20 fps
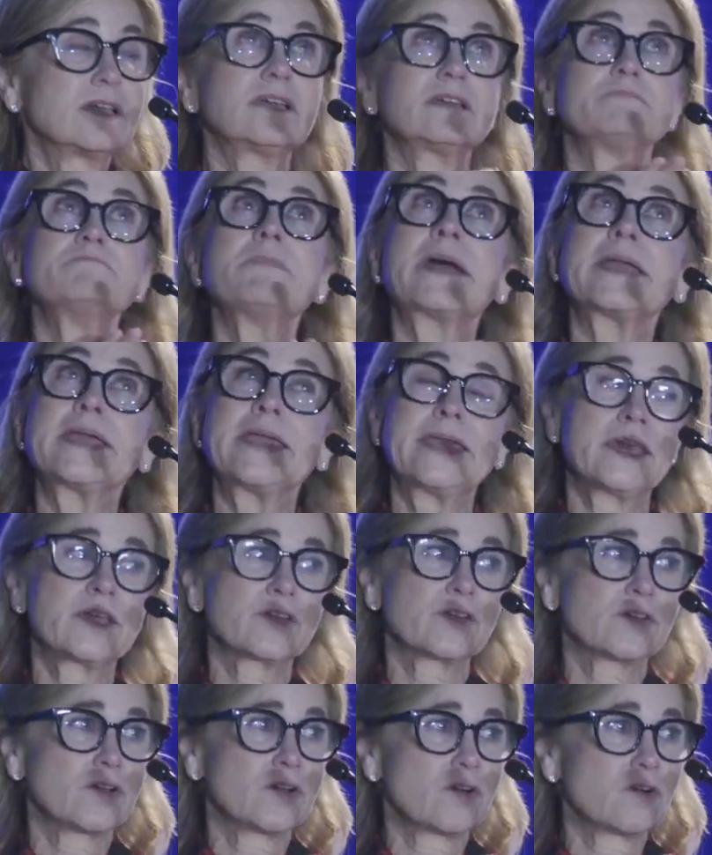my
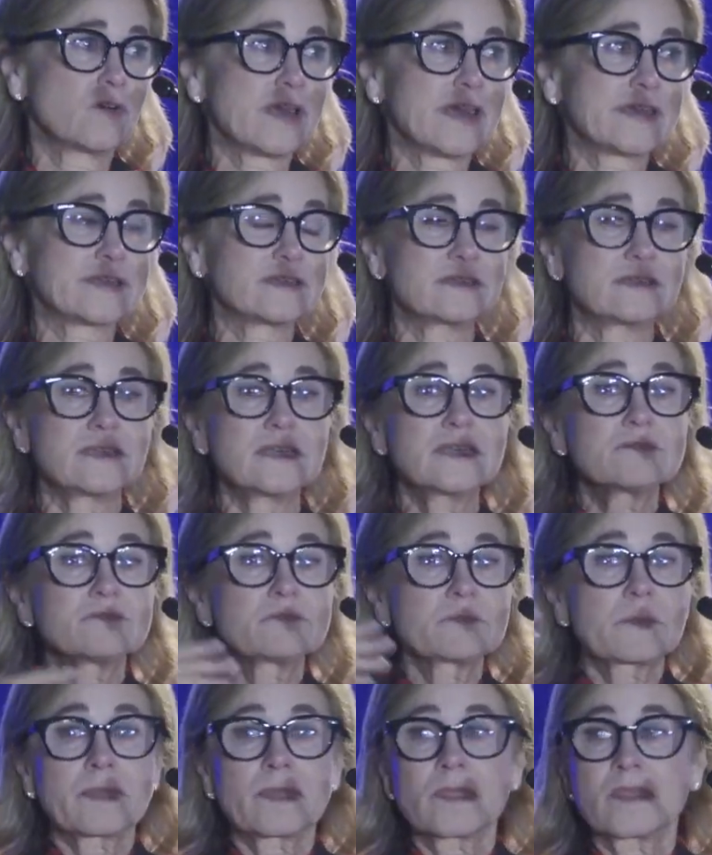hero, and
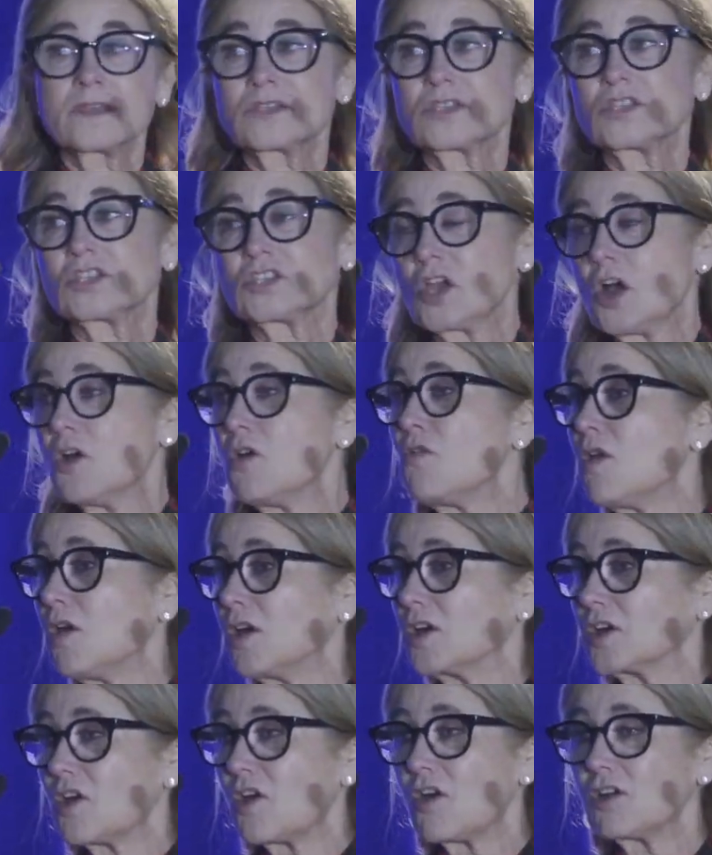so
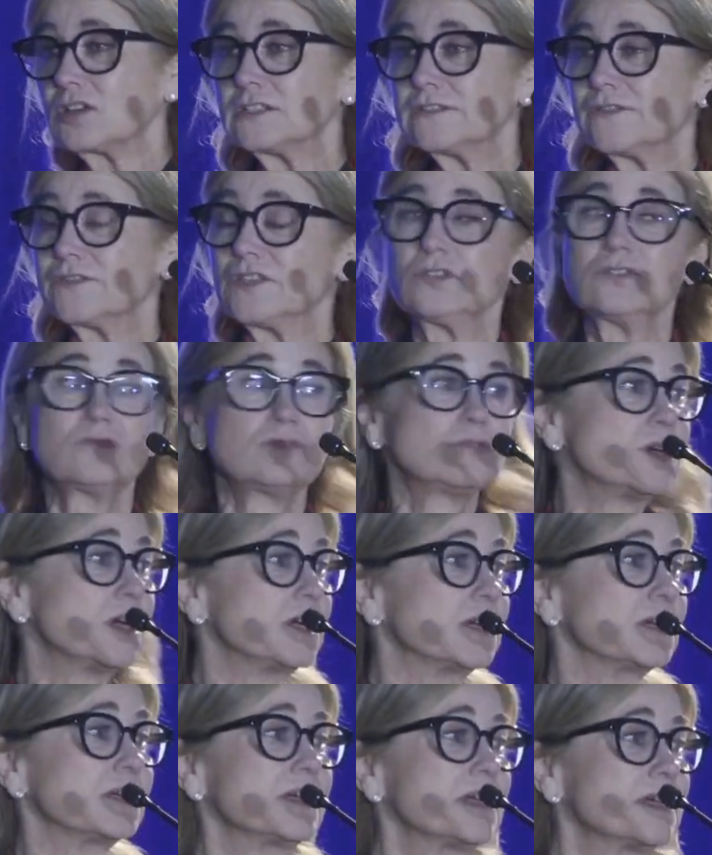are all of you
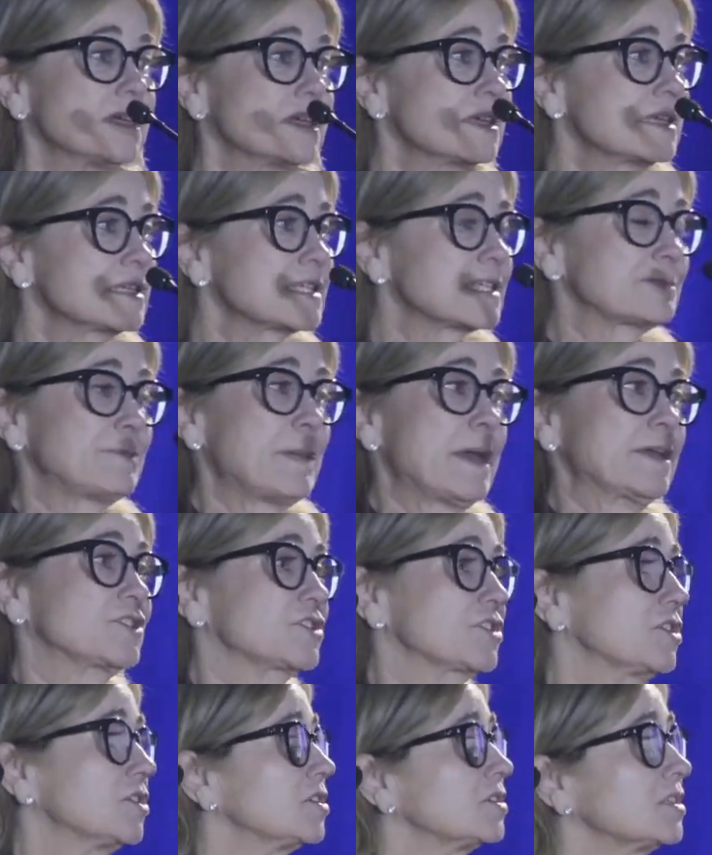
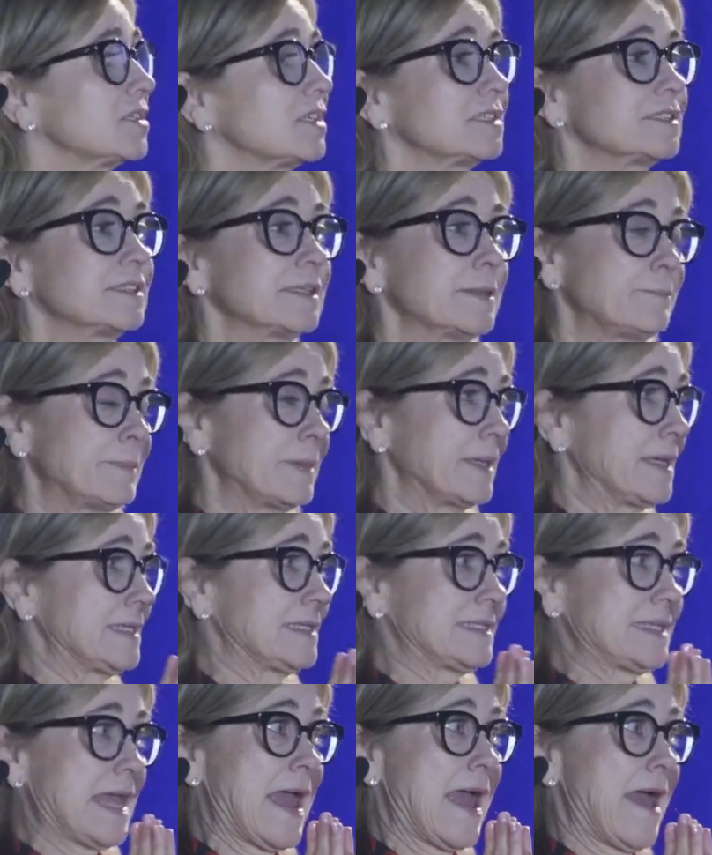Special
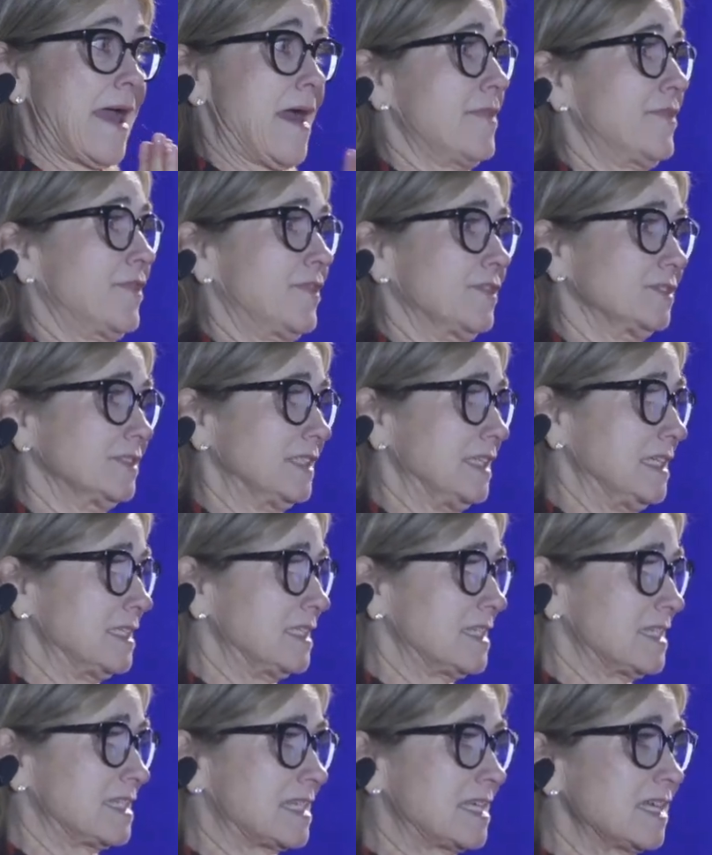Olympics
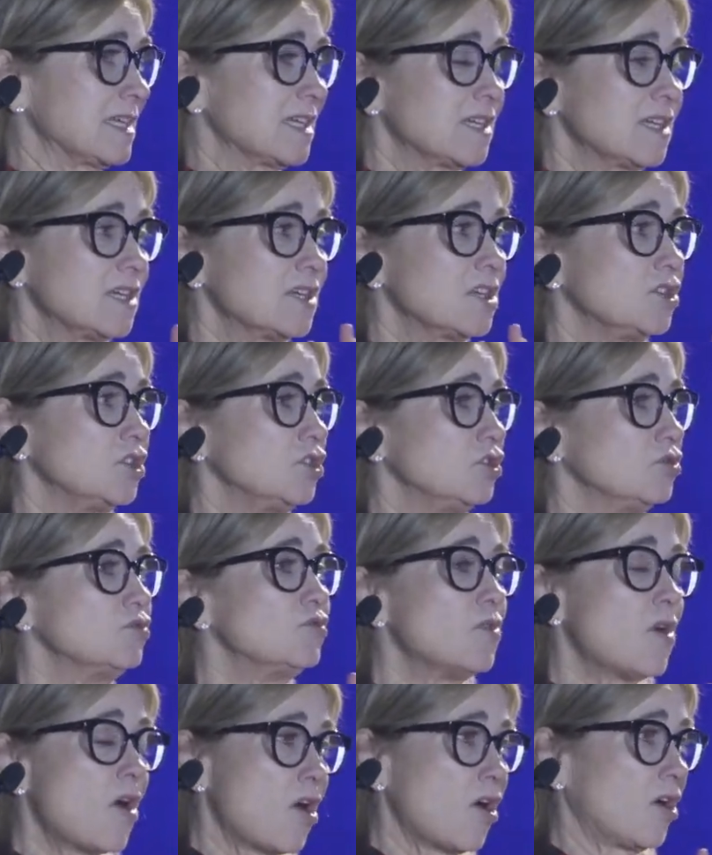athletes.
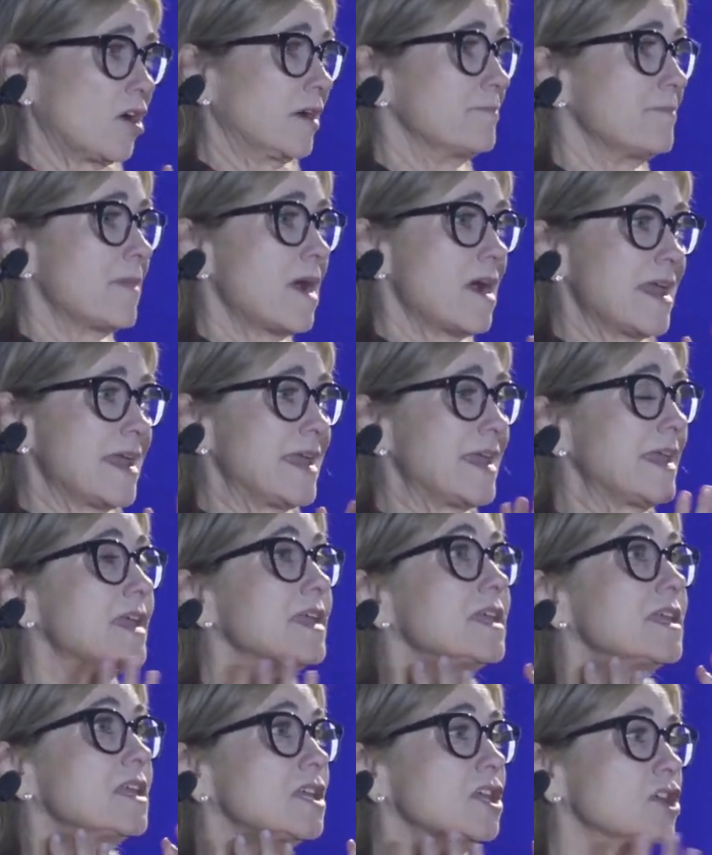You are my
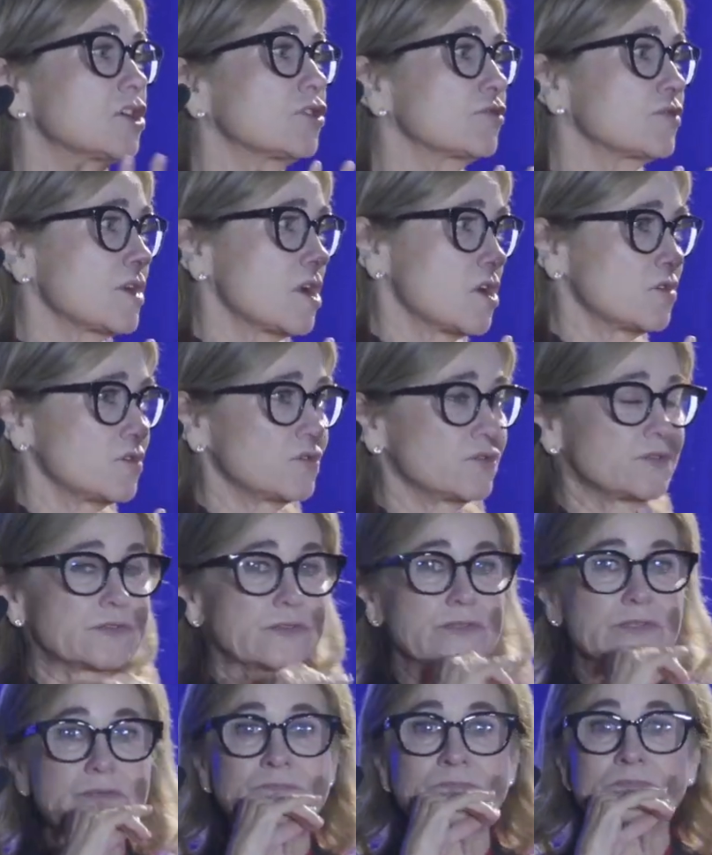
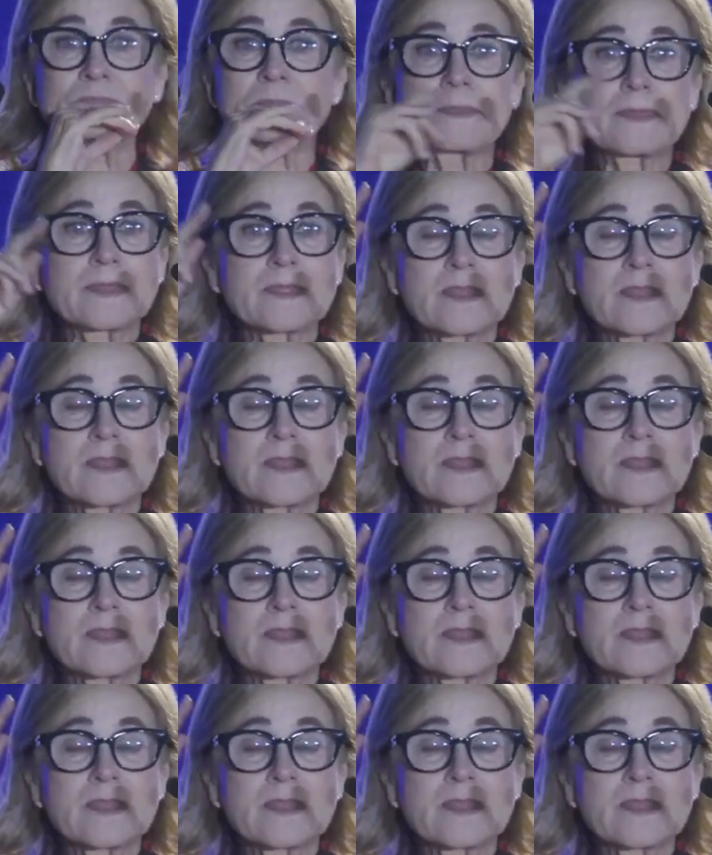heroes.